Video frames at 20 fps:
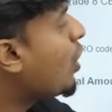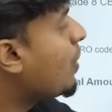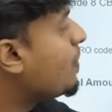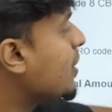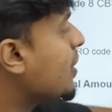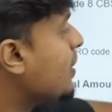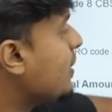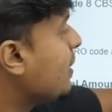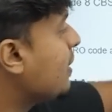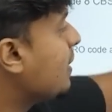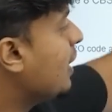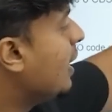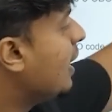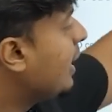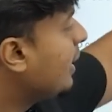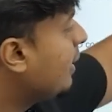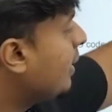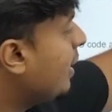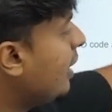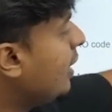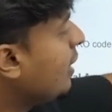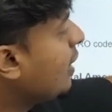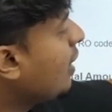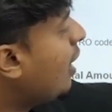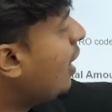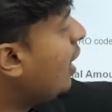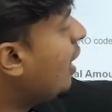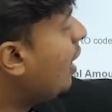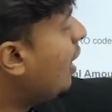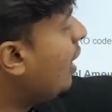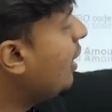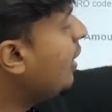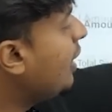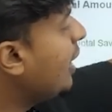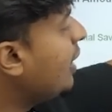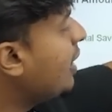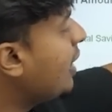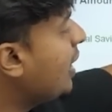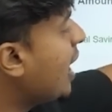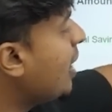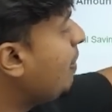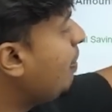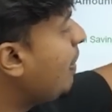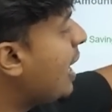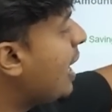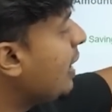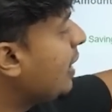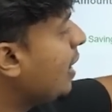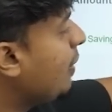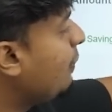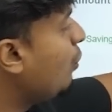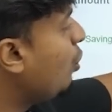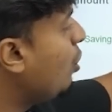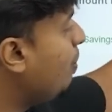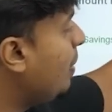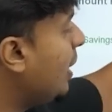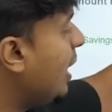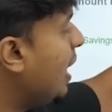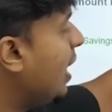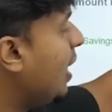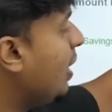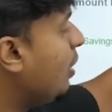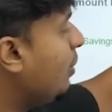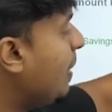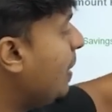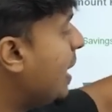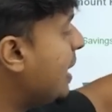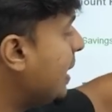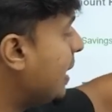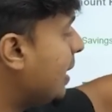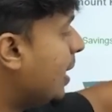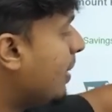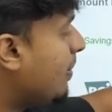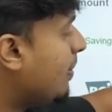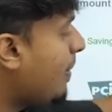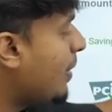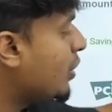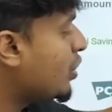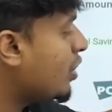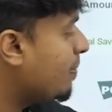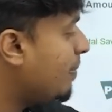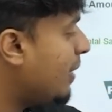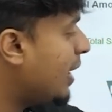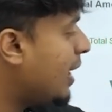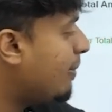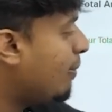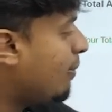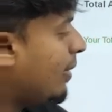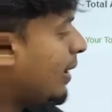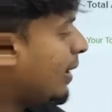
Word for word: options credit card, the net banking, PhonePe, Paytm, Amazon Pay,